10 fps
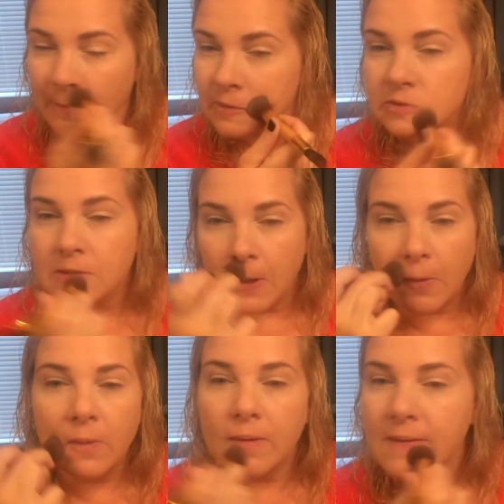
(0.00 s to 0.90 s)

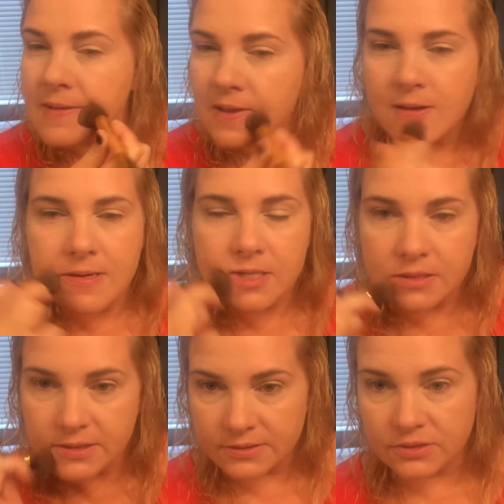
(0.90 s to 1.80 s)
So
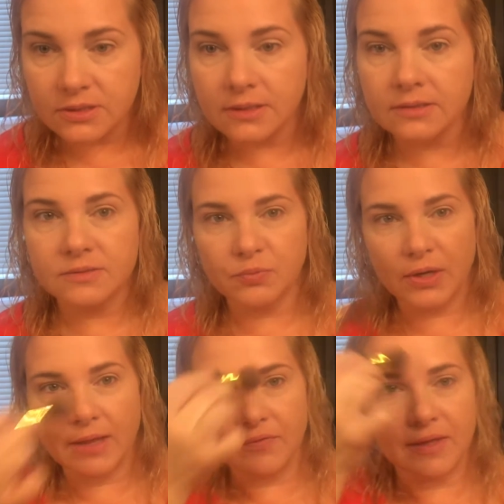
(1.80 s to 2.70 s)
just spread
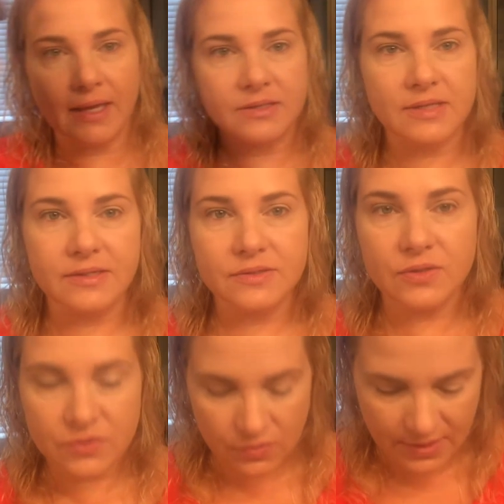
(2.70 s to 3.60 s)
out the excess.
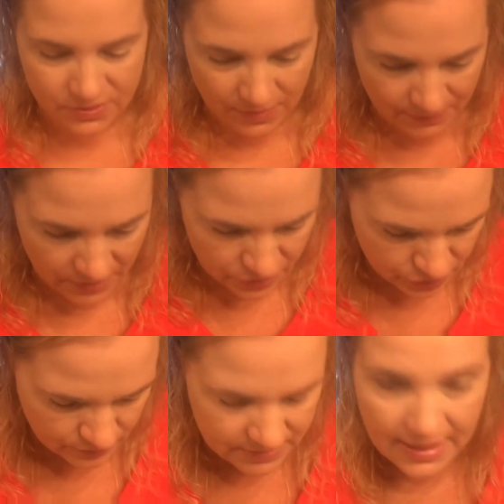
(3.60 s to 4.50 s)
So that's what I'm going to do
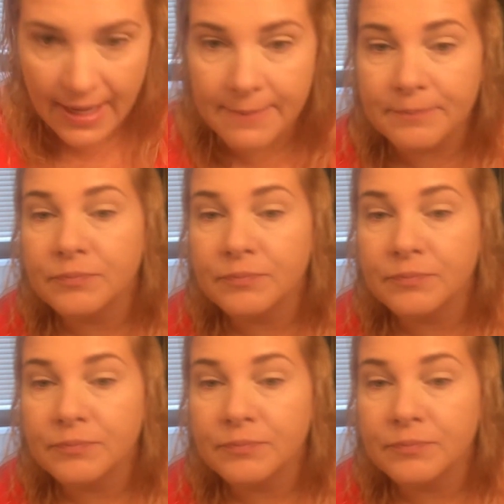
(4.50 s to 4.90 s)
with that.